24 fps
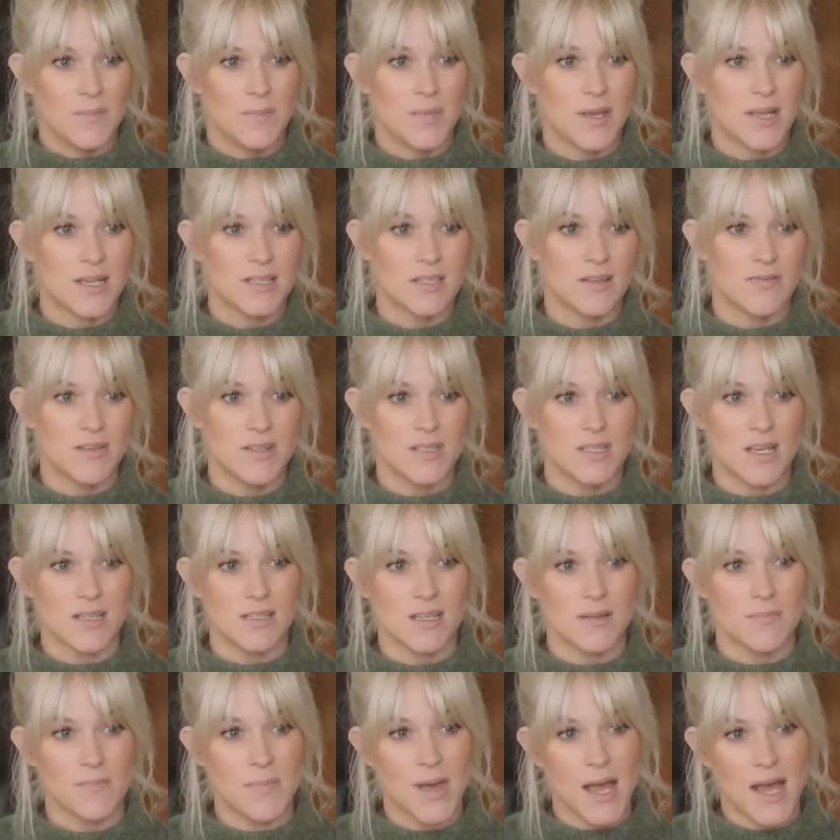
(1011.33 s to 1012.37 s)
Because if it sure.
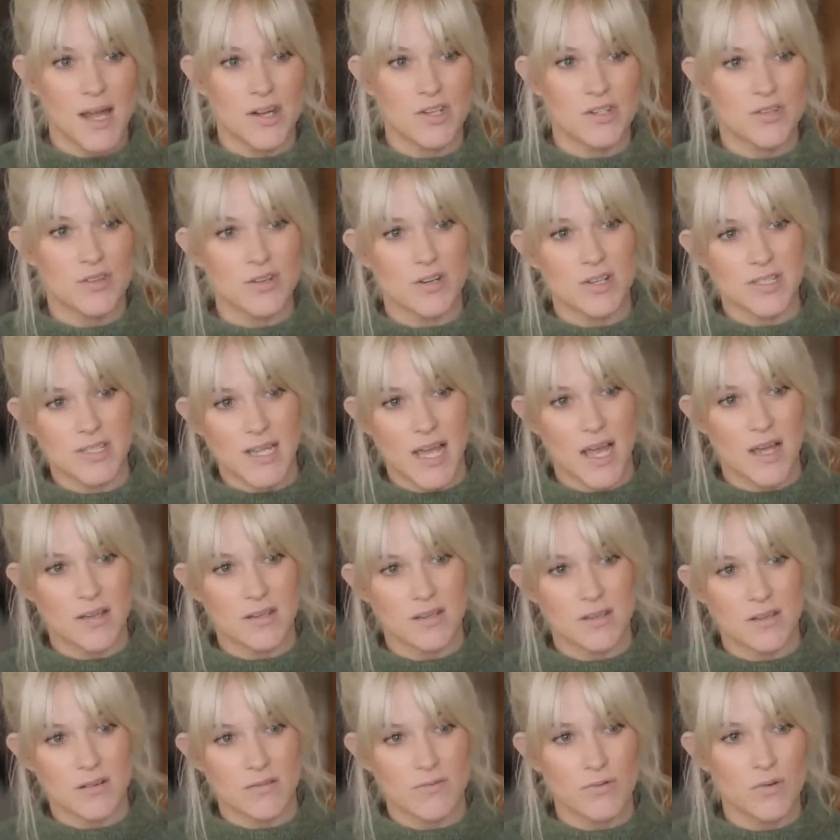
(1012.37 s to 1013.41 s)
doesn't match their
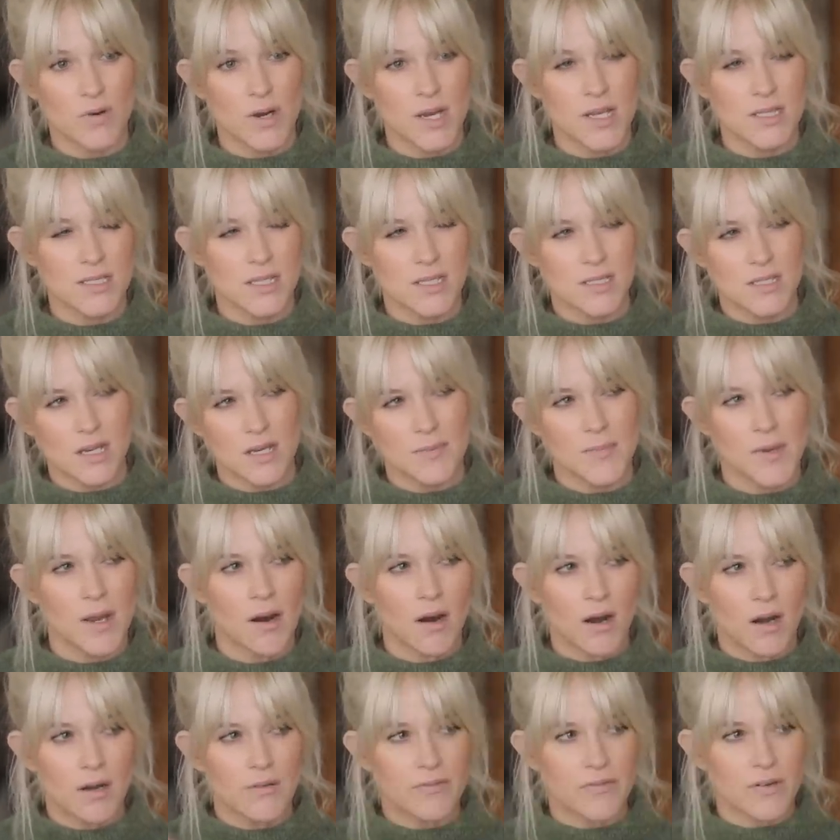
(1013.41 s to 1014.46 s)
sound and their voice, it's going to be
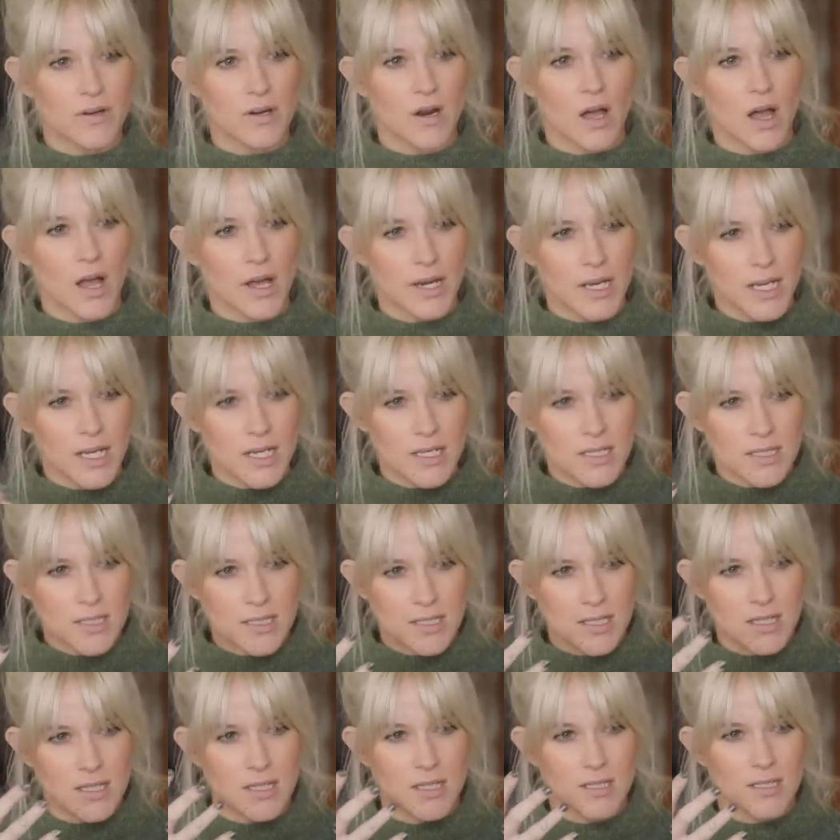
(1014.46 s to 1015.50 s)
hard for an audience
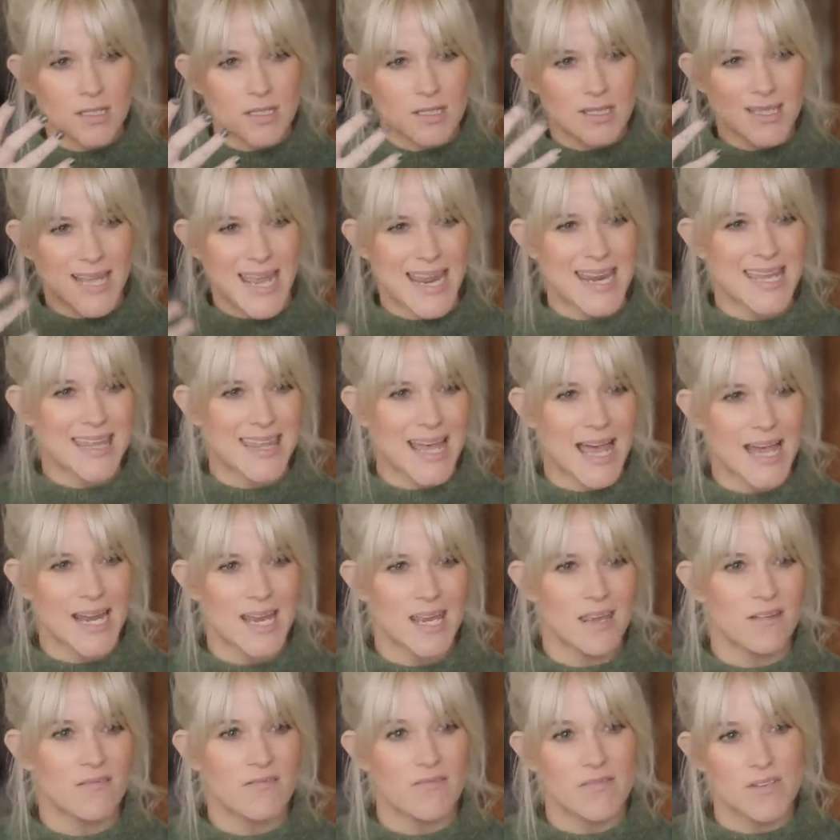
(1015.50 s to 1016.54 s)
to take that
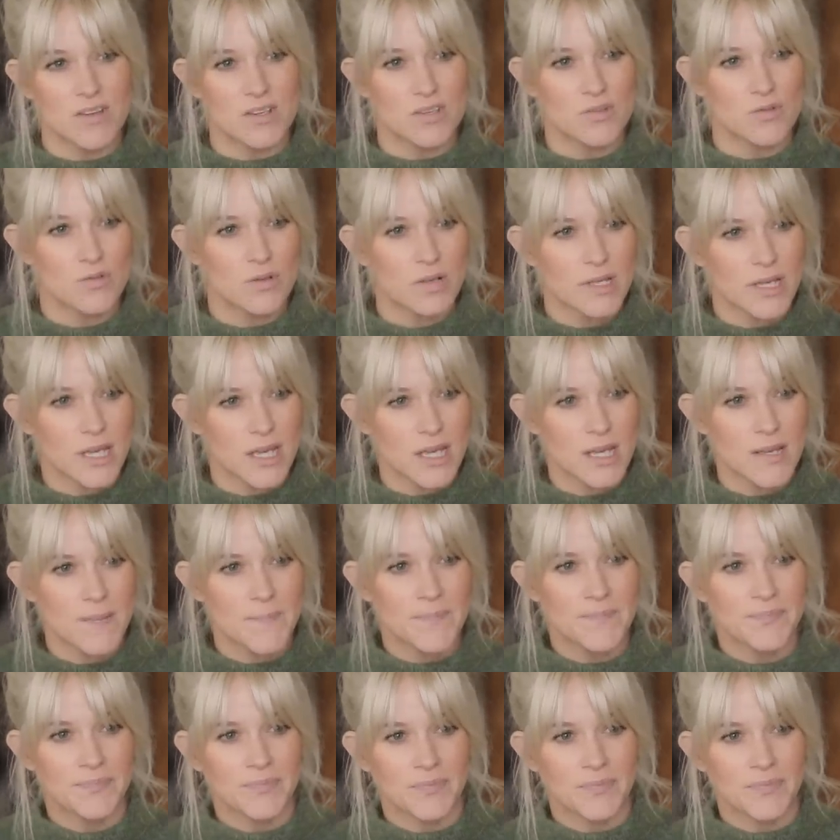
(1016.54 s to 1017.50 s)
in visually.